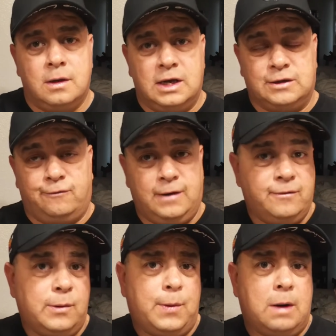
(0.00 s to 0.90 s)
it's a
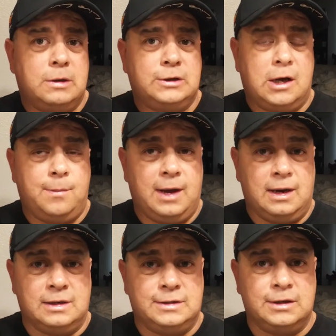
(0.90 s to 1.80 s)
favorite barbershop
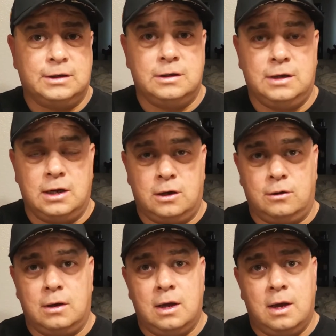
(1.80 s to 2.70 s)
and it's
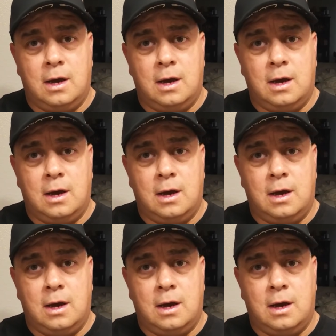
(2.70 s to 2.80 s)
discontinued,